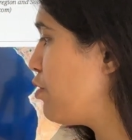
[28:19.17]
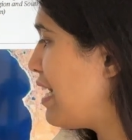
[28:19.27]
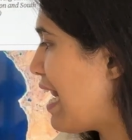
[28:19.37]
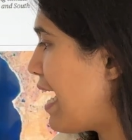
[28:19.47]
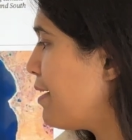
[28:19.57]
so
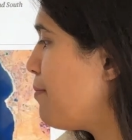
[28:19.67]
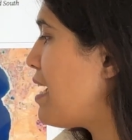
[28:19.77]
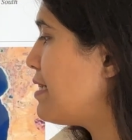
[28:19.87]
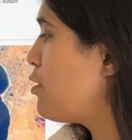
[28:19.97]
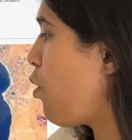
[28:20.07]
the land
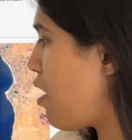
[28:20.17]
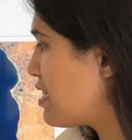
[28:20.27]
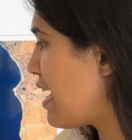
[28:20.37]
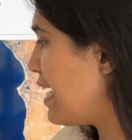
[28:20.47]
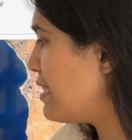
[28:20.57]
masses
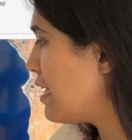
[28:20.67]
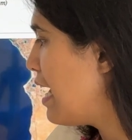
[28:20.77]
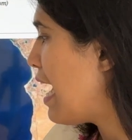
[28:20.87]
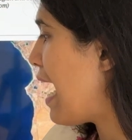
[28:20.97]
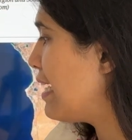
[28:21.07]
lost ice
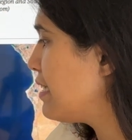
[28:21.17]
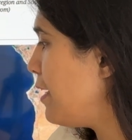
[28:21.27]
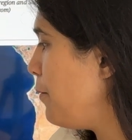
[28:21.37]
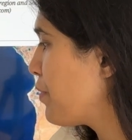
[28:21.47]
and the